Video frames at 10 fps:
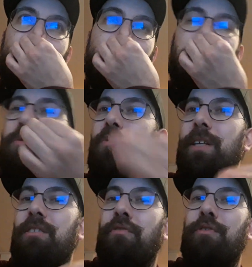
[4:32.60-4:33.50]
clue
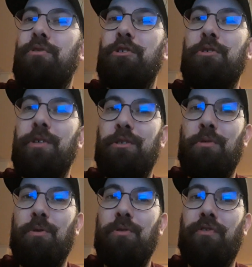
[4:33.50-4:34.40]
what the future is going to
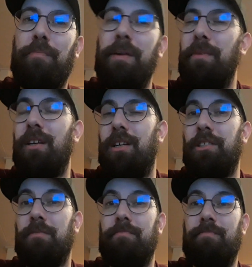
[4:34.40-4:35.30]
hold for me
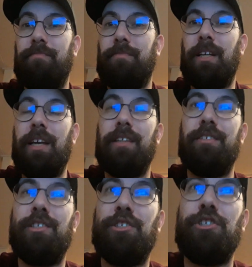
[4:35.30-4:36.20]
because again, this